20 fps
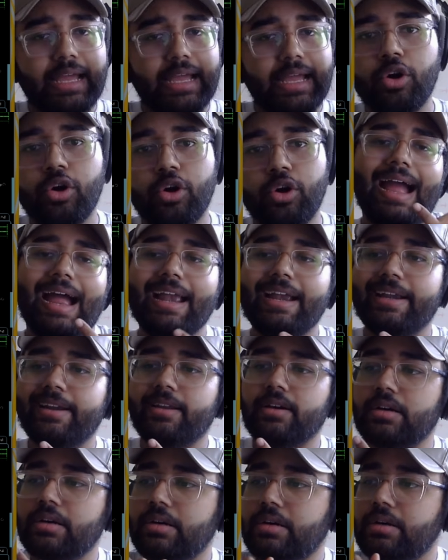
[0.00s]
like add
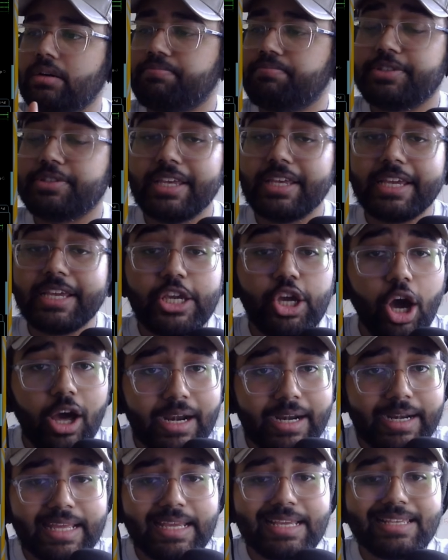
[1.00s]

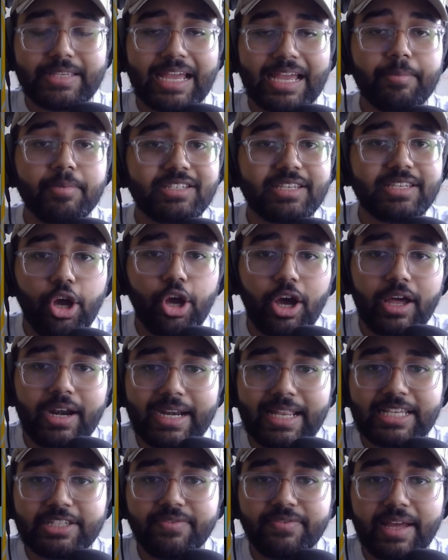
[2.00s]
security. Cyber
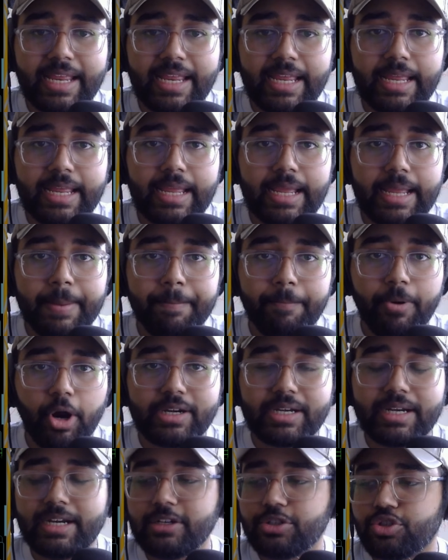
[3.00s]
security is very
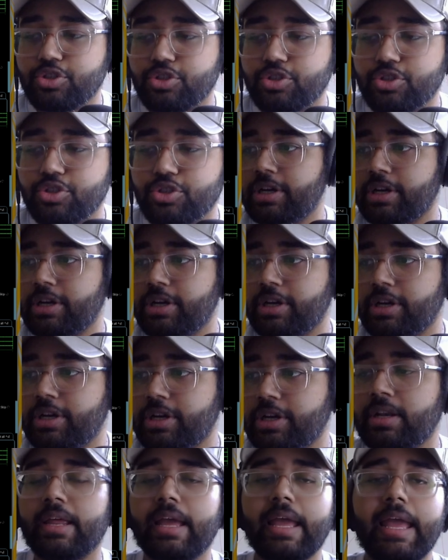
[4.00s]
important, so
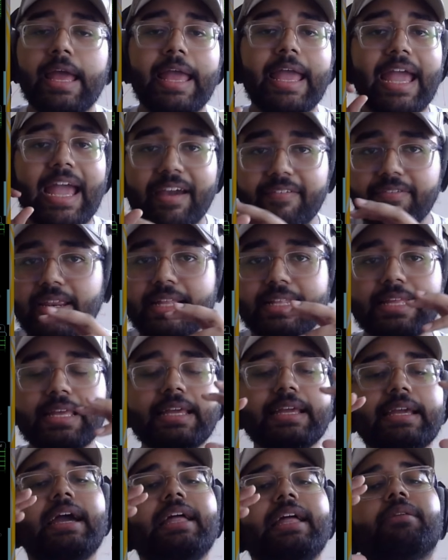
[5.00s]
encryption,
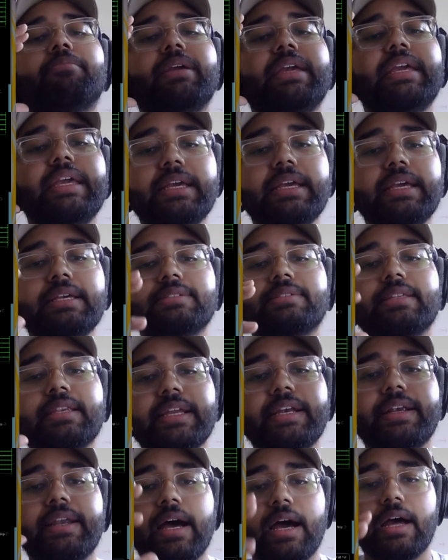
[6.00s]
everything can be
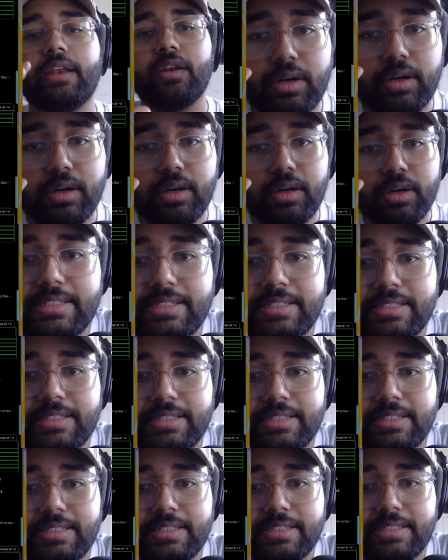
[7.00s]
easily done with
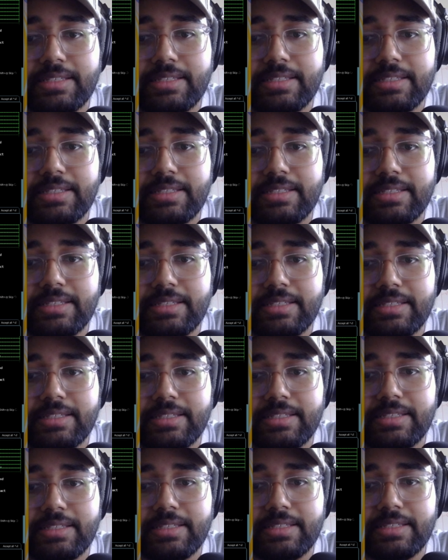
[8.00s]
Cursor.
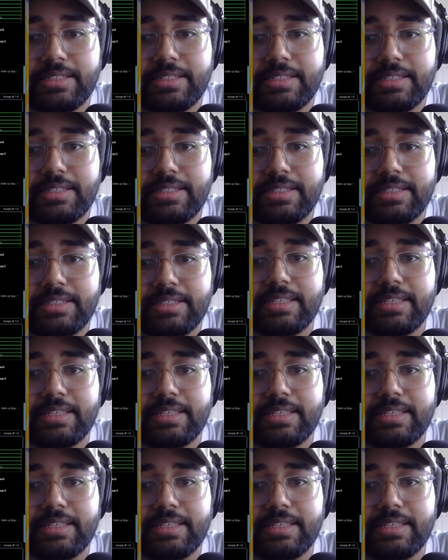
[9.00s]
It handles